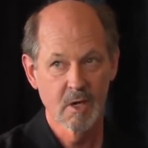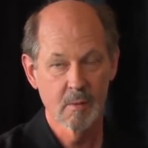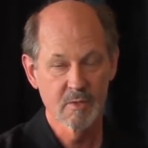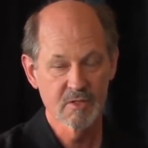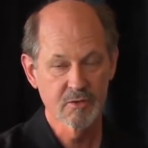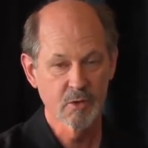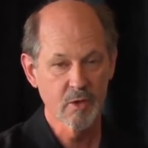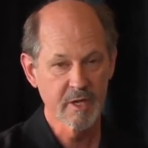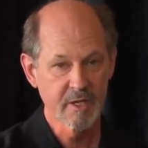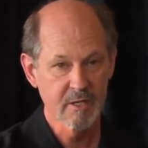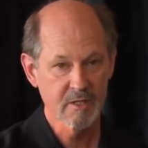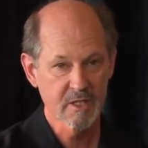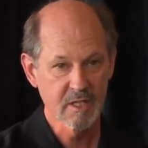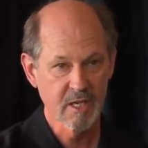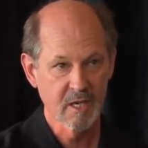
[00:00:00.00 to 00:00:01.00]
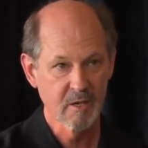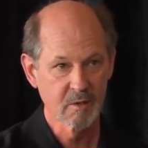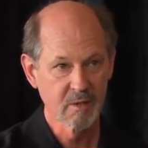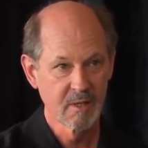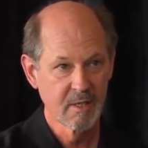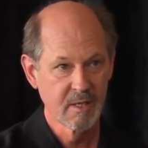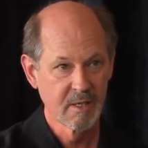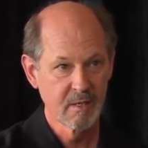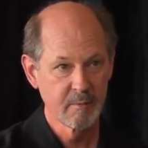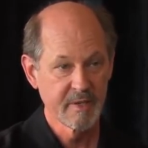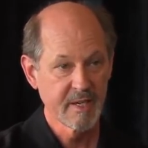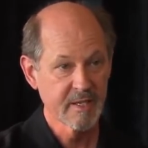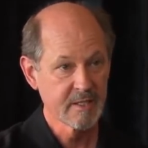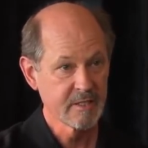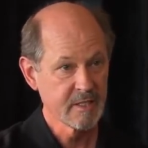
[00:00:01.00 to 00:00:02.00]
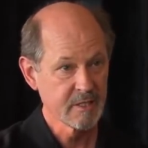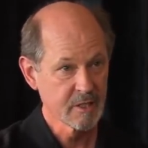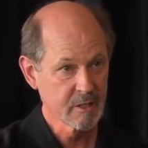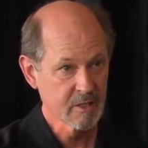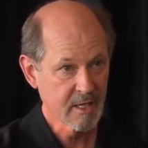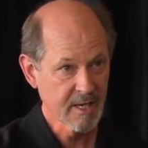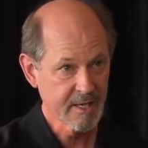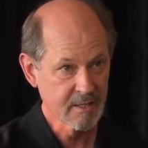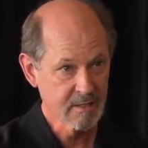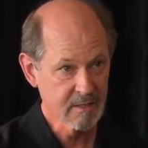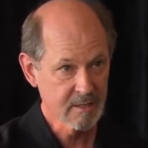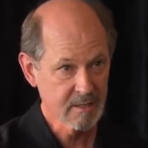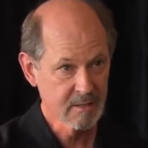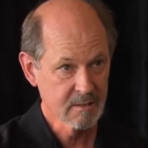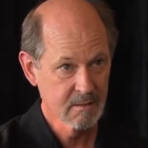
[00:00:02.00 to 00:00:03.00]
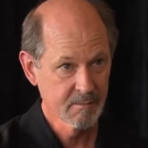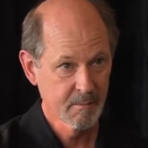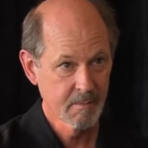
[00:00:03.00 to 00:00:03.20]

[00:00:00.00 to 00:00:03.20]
almost 40 years ago, began to teach interguidance,